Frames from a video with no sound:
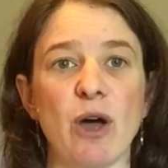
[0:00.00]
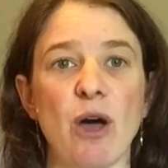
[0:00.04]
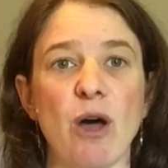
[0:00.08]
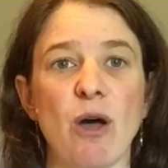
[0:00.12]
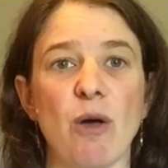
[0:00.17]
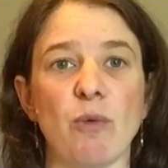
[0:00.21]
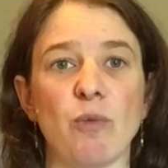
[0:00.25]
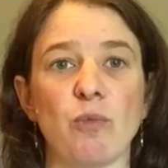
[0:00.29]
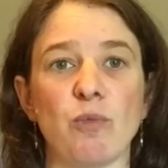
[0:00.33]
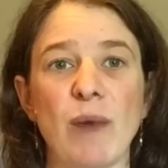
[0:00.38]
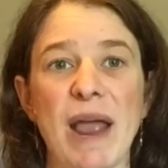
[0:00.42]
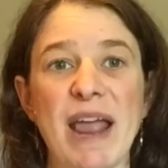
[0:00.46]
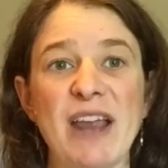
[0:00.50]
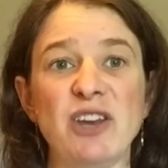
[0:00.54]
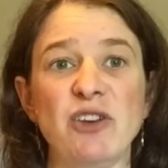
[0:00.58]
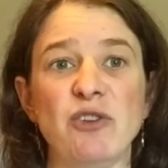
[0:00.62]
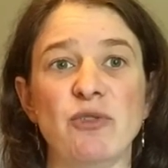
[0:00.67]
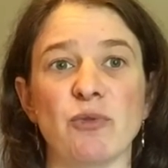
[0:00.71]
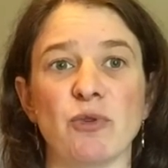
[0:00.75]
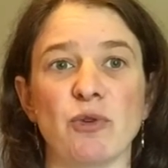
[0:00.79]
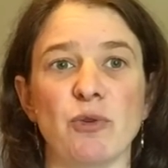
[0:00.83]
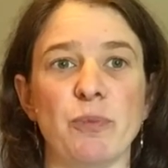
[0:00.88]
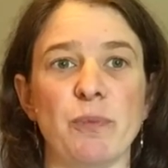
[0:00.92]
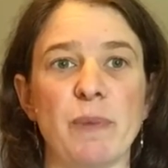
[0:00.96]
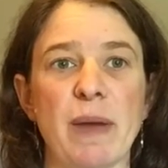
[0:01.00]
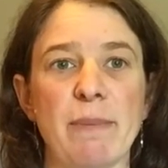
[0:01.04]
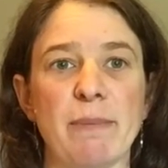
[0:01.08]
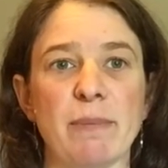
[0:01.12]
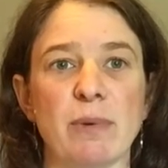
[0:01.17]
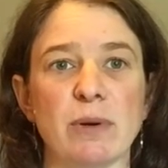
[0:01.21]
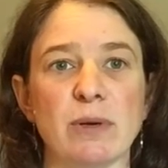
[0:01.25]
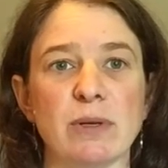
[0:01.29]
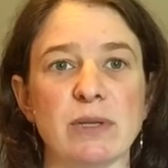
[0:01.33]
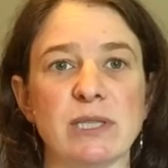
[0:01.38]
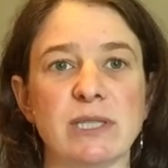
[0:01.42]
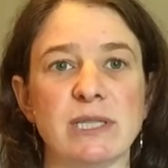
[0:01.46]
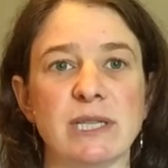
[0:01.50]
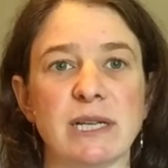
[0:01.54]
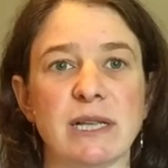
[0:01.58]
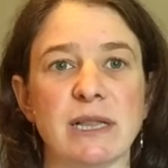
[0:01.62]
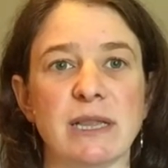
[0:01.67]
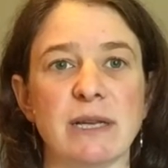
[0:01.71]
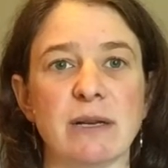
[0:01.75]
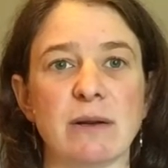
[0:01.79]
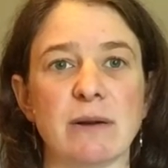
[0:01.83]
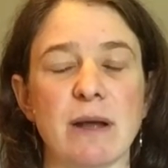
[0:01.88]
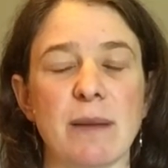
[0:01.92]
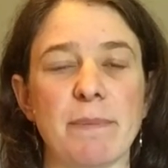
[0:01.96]
all red group members to
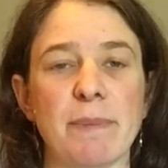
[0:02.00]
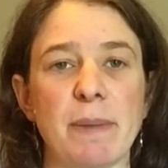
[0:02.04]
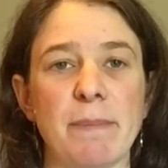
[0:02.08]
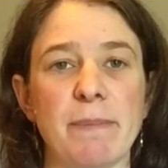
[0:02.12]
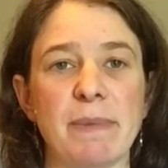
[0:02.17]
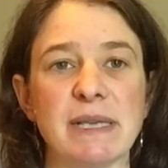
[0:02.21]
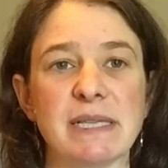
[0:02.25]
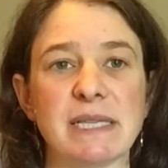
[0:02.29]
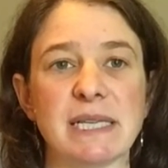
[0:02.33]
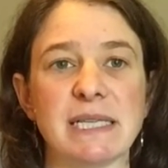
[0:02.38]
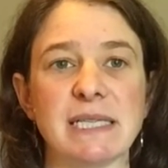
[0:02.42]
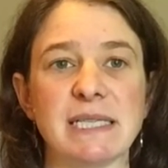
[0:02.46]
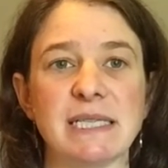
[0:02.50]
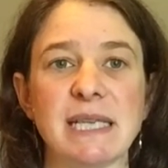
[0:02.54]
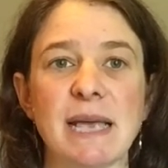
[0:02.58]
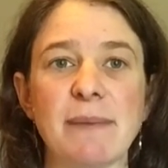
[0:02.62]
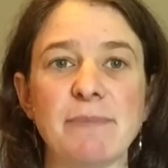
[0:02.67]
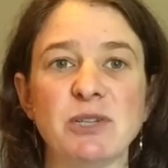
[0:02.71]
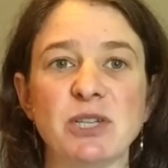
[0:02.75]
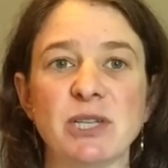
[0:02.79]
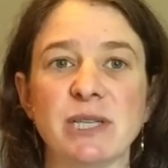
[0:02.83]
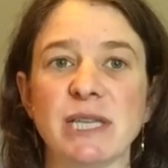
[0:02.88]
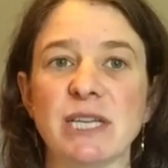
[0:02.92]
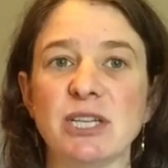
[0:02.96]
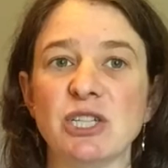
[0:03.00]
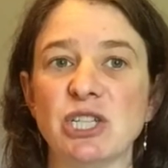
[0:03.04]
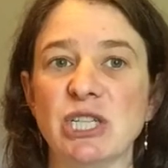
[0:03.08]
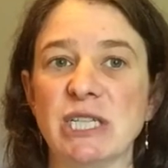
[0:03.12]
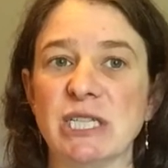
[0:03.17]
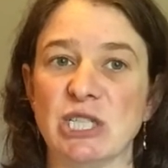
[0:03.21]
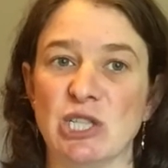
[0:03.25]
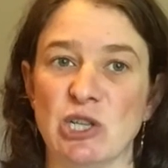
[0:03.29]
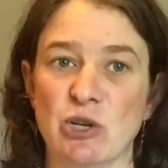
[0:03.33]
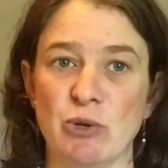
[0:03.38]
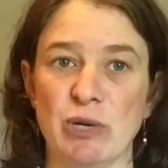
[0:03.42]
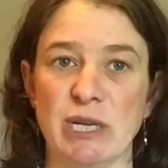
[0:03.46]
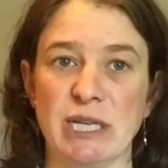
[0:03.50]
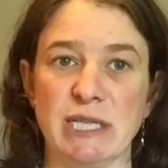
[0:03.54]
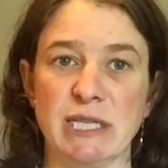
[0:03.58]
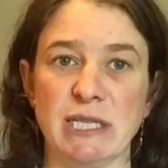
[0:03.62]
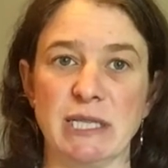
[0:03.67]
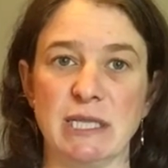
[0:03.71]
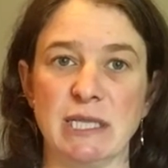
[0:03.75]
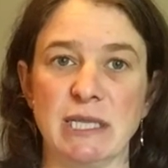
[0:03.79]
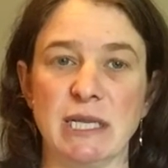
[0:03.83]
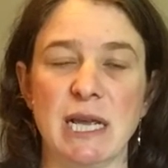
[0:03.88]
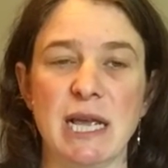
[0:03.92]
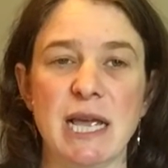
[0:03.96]
clear up a misconception that she's
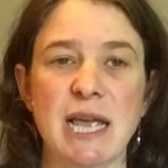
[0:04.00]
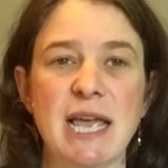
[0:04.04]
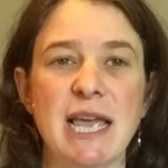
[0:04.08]
noticed.